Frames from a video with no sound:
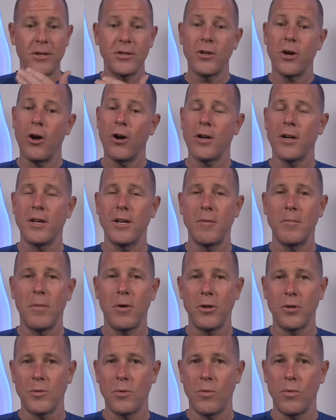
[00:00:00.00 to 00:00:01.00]
talking to
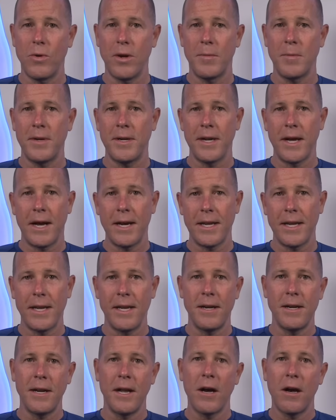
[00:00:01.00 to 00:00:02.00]
multiple women, not
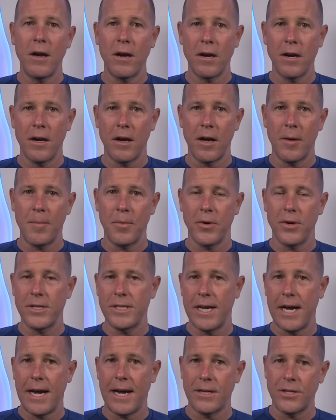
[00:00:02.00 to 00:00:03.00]
getting hung up or
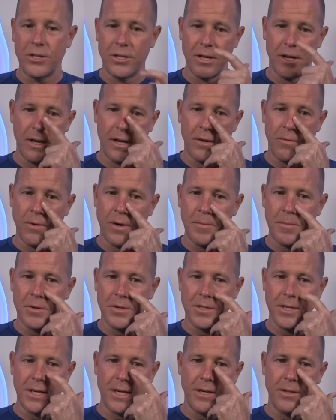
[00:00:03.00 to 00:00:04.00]
attached to any one
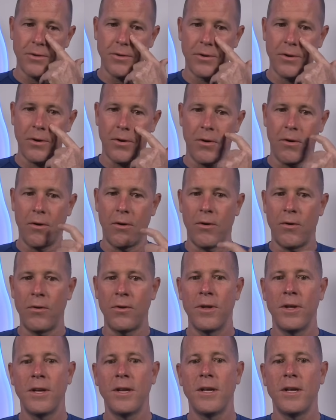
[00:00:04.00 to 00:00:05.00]
particular girl